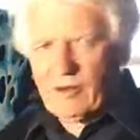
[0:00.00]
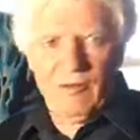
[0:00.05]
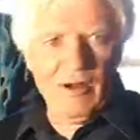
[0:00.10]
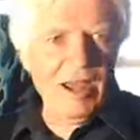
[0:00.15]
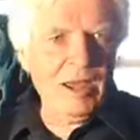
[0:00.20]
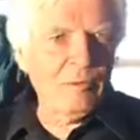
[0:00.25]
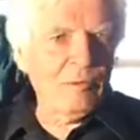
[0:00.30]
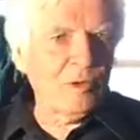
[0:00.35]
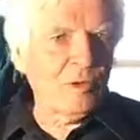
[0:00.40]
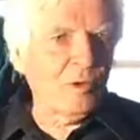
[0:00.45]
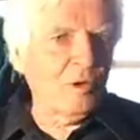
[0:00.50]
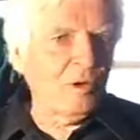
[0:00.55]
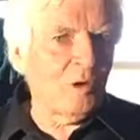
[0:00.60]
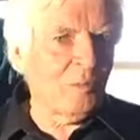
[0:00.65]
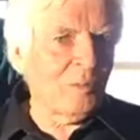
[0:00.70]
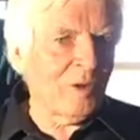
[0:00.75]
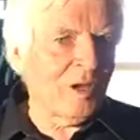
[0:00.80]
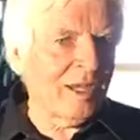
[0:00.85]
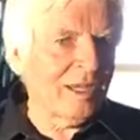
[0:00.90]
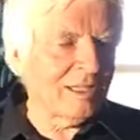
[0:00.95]
around with oil
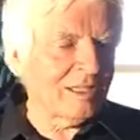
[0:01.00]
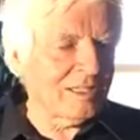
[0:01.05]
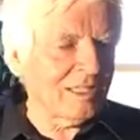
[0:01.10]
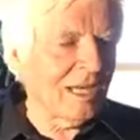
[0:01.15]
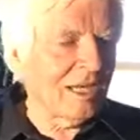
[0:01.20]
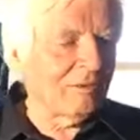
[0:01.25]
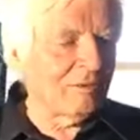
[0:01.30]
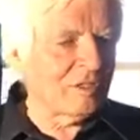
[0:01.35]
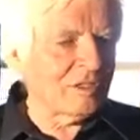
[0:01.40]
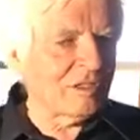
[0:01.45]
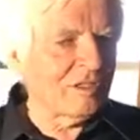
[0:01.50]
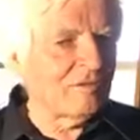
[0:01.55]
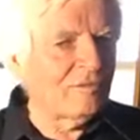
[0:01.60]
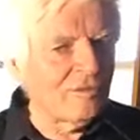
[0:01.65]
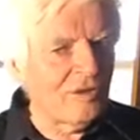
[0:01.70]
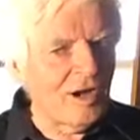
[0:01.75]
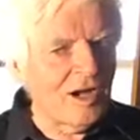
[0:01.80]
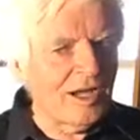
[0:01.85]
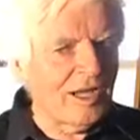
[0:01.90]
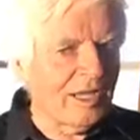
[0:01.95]
paints, and I was
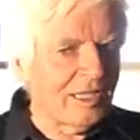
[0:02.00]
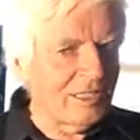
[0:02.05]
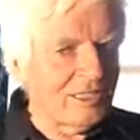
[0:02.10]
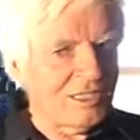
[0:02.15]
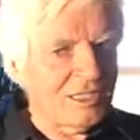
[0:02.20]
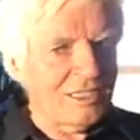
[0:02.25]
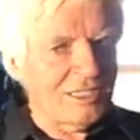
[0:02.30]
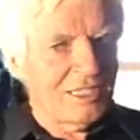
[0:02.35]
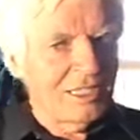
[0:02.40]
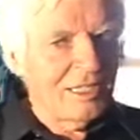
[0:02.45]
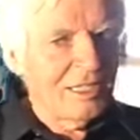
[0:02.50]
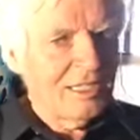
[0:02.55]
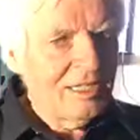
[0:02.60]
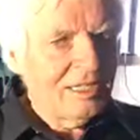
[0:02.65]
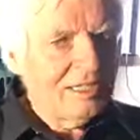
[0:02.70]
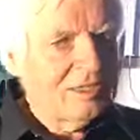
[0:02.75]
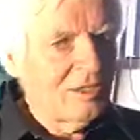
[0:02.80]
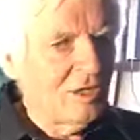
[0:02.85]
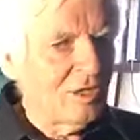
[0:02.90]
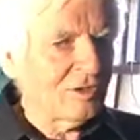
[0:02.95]
advised
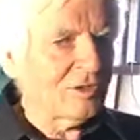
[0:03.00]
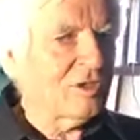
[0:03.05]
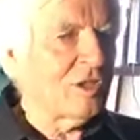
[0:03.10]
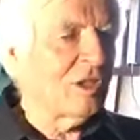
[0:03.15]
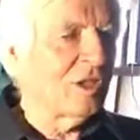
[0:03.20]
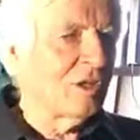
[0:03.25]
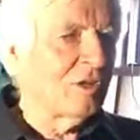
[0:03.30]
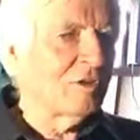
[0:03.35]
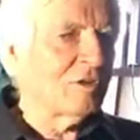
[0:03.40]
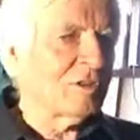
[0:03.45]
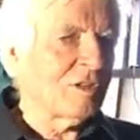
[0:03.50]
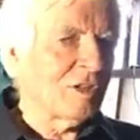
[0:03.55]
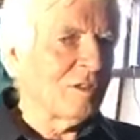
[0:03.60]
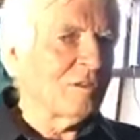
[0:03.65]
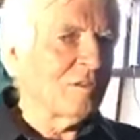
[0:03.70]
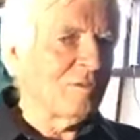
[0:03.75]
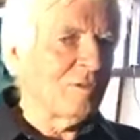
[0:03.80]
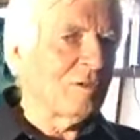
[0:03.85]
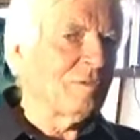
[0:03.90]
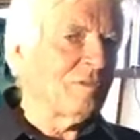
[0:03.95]
not to use
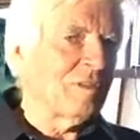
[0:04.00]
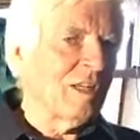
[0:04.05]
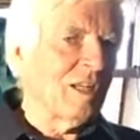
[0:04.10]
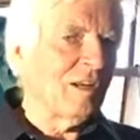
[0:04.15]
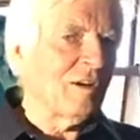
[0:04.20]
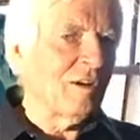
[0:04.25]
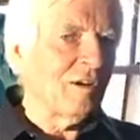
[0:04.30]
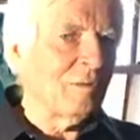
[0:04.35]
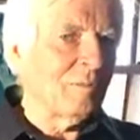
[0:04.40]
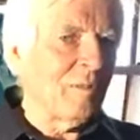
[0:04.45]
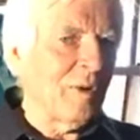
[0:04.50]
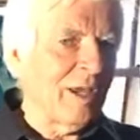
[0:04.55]
those 50-year-old